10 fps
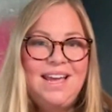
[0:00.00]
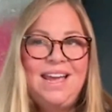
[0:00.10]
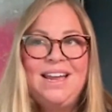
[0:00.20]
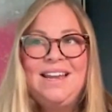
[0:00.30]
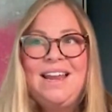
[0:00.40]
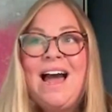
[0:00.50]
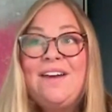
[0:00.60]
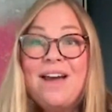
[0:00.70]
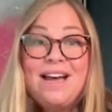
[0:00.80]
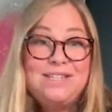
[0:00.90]
And
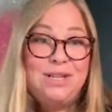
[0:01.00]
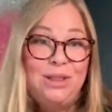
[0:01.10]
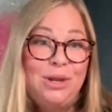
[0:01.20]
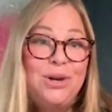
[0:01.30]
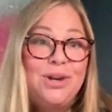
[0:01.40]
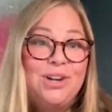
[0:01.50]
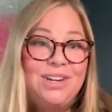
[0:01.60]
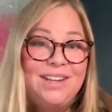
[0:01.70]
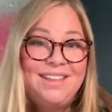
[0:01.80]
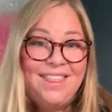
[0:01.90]
I've had to
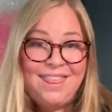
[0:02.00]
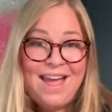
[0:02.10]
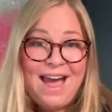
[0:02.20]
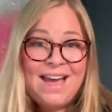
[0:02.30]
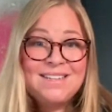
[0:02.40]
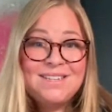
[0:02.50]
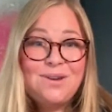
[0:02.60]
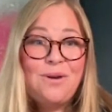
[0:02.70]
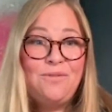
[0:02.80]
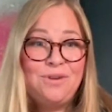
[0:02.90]
learn that
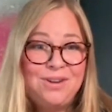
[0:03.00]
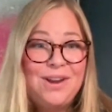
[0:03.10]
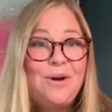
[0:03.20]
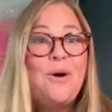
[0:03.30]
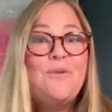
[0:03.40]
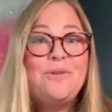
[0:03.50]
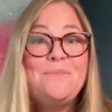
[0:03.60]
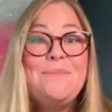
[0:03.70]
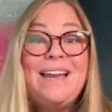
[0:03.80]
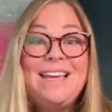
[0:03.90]
over
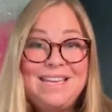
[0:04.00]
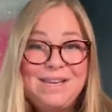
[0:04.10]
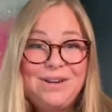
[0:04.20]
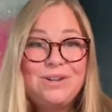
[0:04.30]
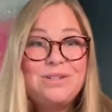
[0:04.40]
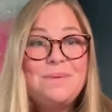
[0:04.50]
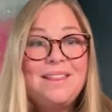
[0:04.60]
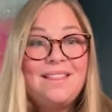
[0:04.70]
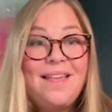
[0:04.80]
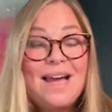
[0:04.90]
many years, but
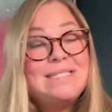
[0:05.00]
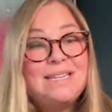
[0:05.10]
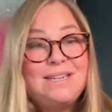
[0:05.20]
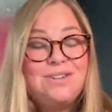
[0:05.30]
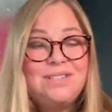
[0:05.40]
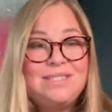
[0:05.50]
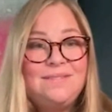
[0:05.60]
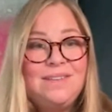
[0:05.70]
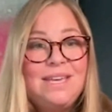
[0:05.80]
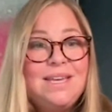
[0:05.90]
in the last 10 years since
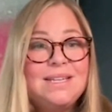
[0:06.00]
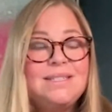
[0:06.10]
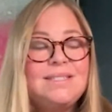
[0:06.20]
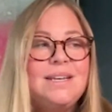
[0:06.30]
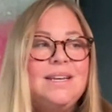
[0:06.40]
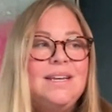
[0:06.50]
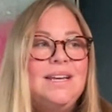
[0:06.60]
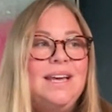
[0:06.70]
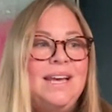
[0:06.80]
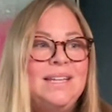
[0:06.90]
having kids,
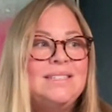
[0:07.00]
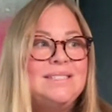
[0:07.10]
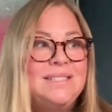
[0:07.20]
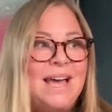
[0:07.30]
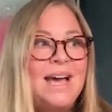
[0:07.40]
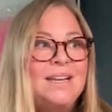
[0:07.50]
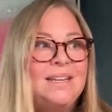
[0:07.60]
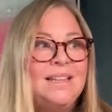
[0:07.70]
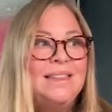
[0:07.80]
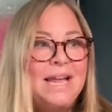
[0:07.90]
it's that
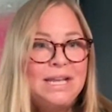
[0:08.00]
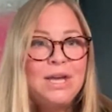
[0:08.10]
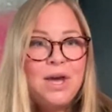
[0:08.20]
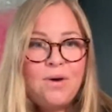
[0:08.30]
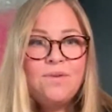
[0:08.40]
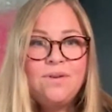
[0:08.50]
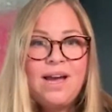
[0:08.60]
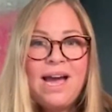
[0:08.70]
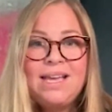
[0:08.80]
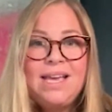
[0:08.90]
letting go.
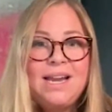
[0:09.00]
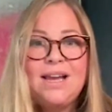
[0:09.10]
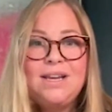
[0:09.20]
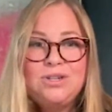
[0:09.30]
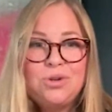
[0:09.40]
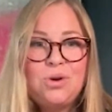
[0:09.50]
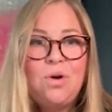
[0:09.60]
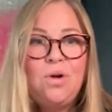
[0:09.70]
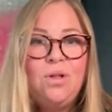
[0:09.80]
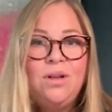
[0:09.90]
I cannot
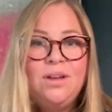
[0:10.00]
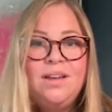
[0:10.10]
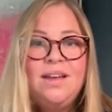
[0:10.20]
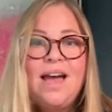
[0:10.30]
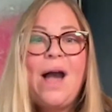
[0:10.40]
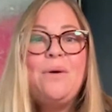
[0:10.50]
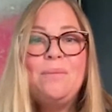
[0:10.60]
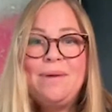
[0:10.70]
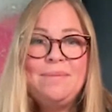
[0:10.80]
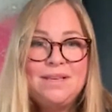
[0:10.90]
control how
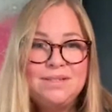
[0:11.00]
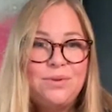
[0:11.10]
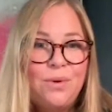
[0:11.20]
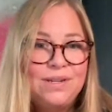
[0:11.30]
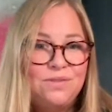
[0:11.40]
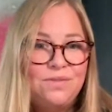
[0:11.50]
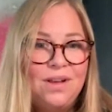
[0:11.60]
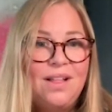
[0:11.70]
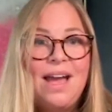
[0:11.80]
a baby is going to feel.